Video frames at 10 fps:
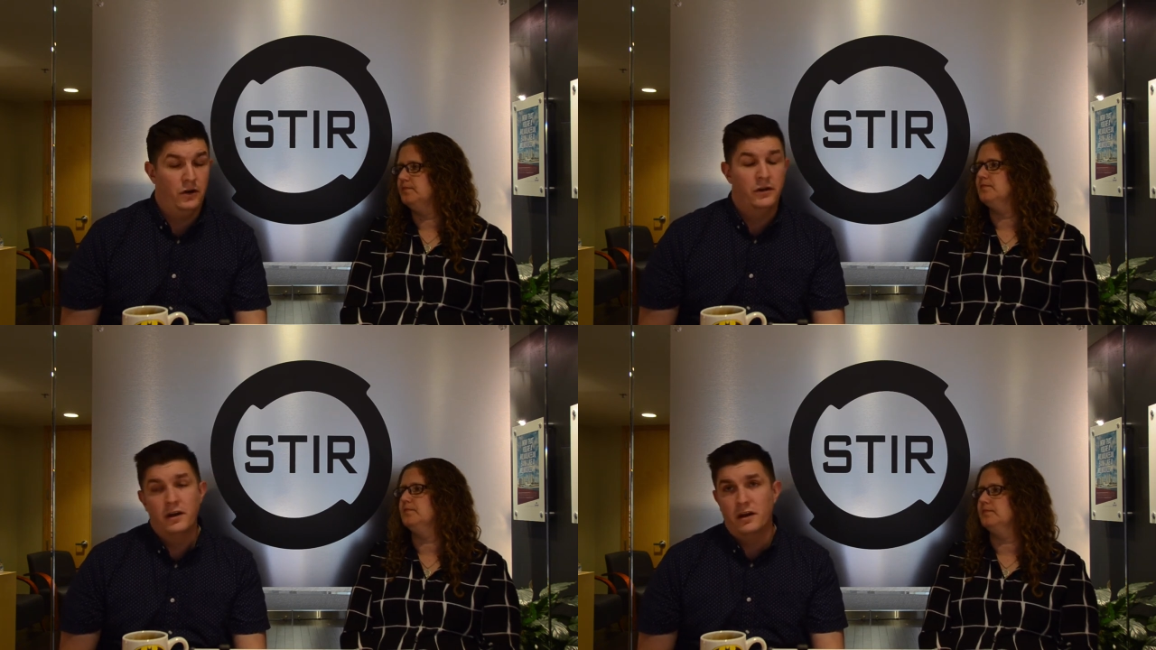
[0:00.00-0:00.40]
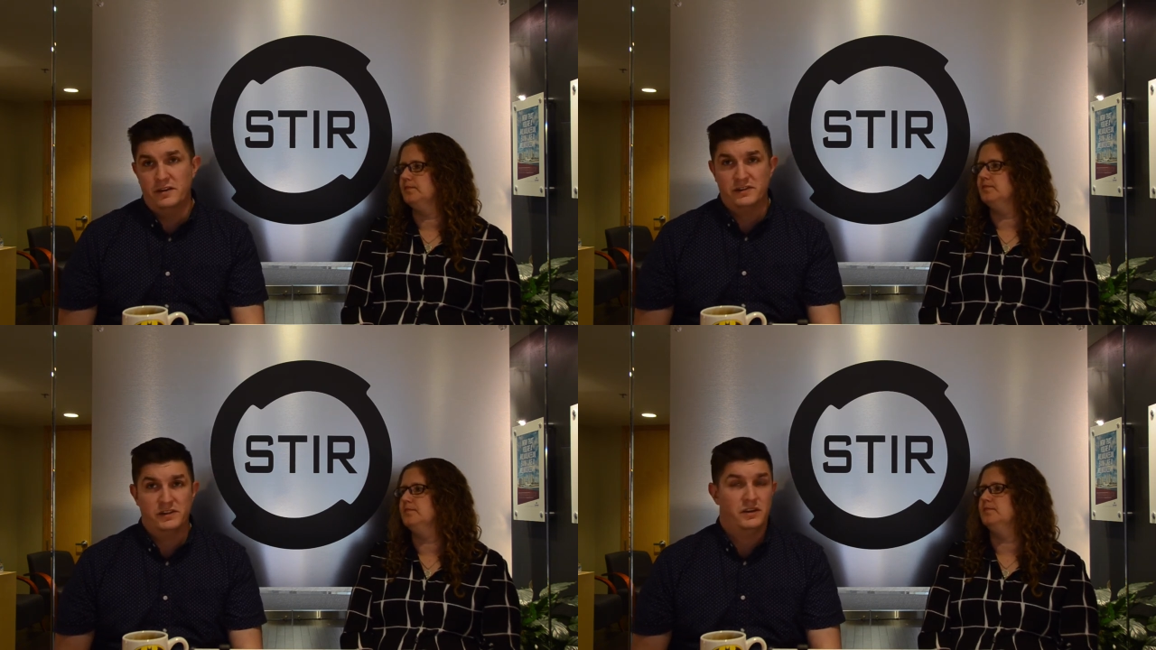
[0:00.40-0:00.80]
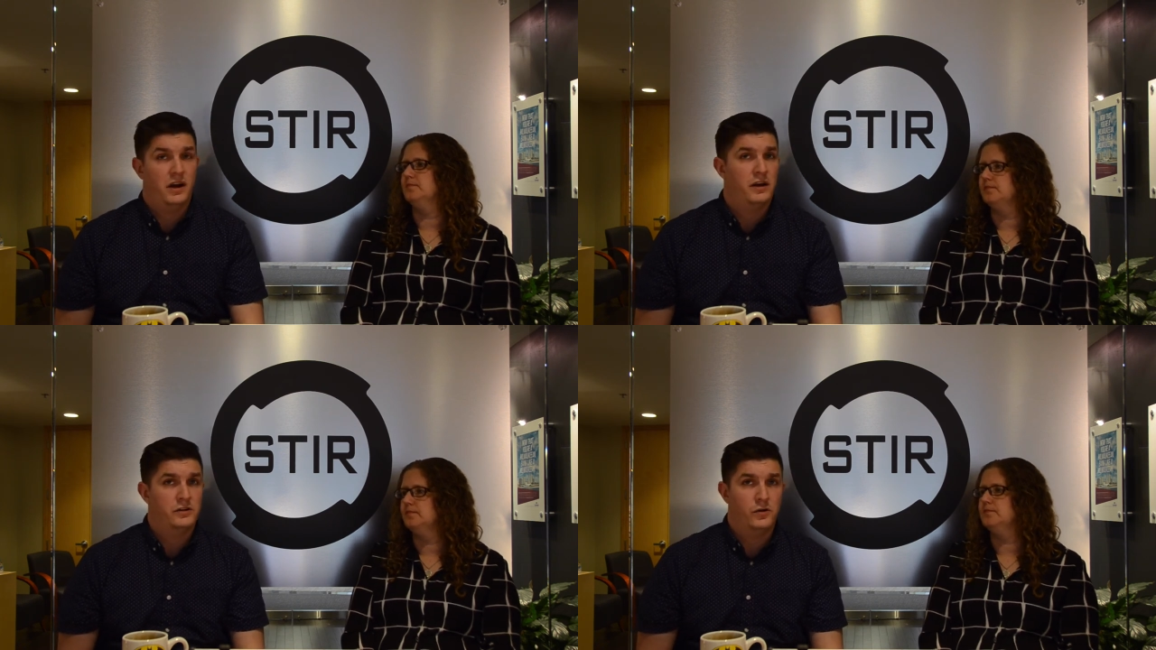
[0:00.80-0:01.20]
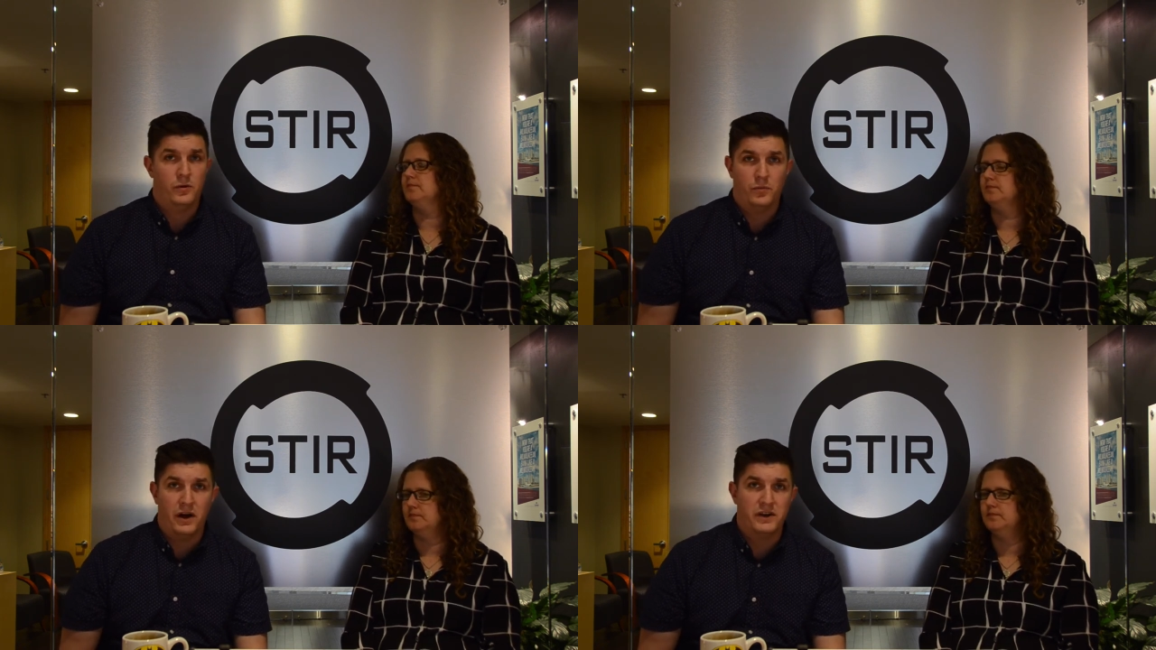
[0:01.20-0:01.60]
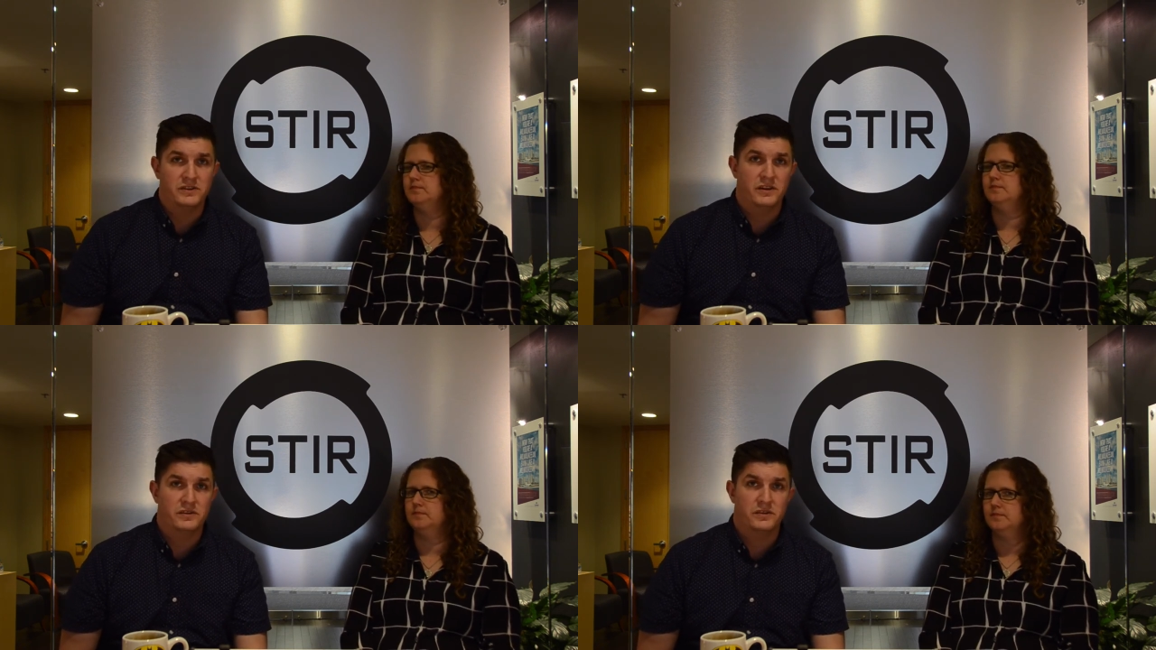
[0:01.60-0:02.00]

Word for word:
Speaker 1: And this is an ongoing process.